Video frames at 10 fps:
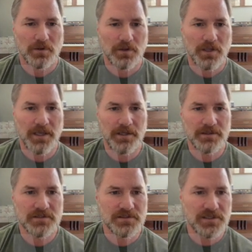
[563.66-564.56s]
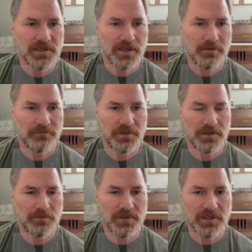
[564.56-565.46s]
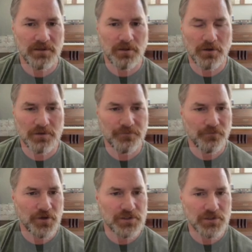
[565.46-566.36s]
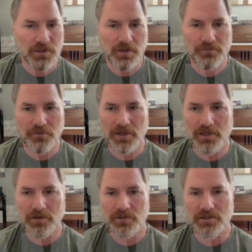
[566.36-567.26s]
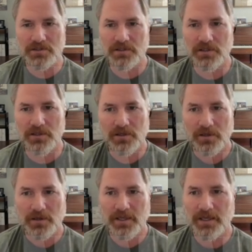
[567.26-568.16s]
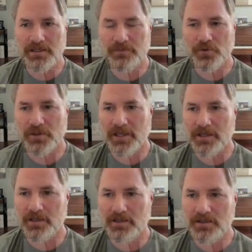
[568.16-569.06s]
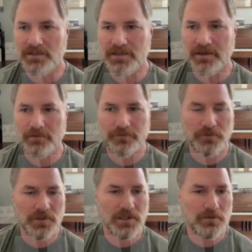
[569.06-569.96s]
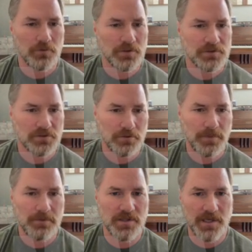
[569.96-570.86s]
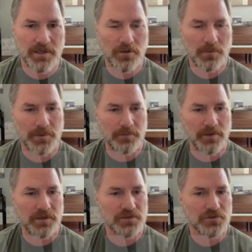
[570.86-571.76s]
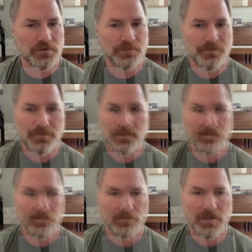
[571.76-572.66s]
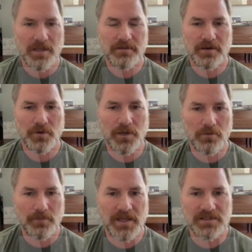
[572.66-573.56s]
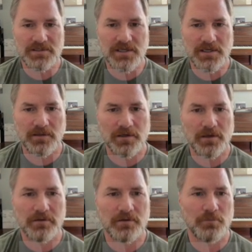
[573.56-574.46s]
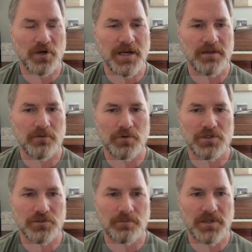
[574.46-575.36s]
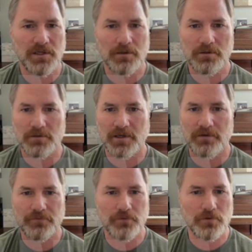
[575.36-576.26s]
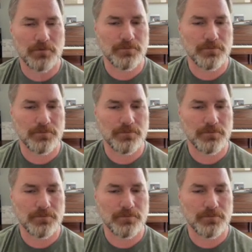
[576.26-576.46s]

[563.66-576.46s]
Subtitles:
And this did have the big, large French cuffs right here, you can see. And I did put that in the title for a keyword, so maybe that helped, I'm not sure. But yeah, there we go, Manzini, another brand that we should be on the lookout for.